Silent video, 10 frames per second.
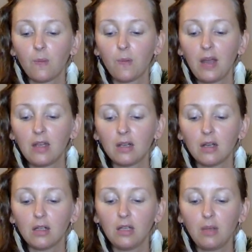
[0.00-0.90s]
When
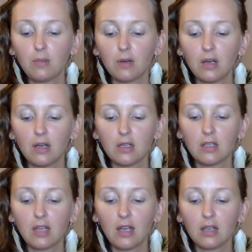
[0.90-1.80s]
Libra
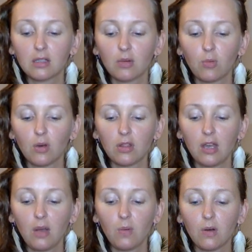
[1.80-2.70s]
takes what
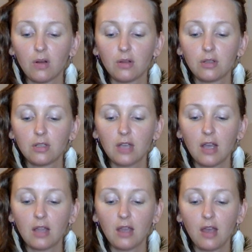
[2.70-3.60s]
they want
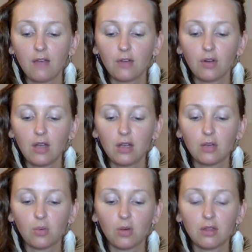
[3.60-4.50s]
and they have
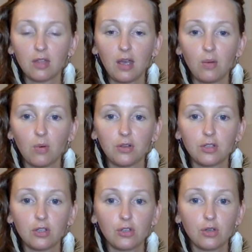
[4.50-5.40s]
created what they
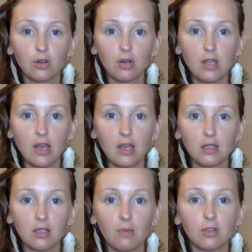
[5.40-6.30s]
wanted to
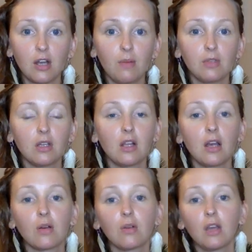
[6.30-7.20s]
create, sometimes they're
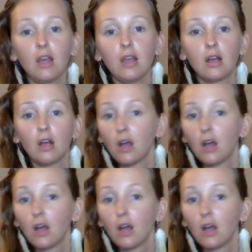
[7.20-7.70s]
like, okay,